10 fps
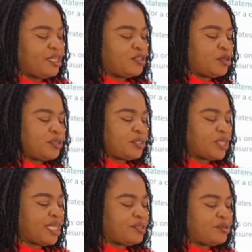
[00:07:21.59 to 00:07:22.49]
So you
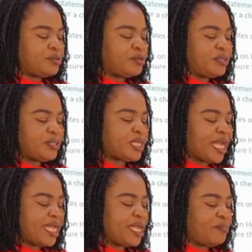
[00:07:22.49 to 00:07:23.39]
try to
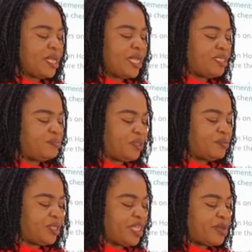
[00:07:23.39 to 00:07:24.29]
strike a balance
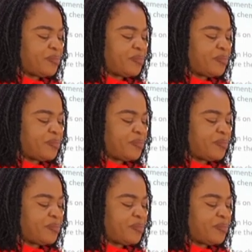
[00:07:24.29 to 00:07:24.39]
between them,